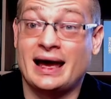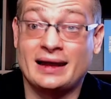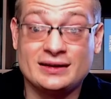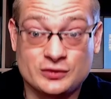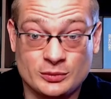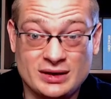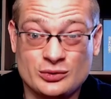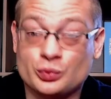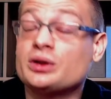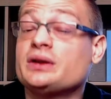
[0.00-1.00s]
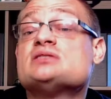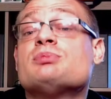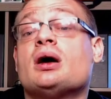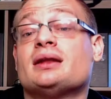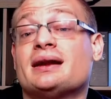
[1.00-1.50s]
at least for me, really
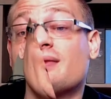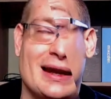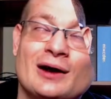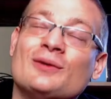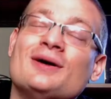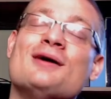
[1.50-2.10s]
spotlighted that.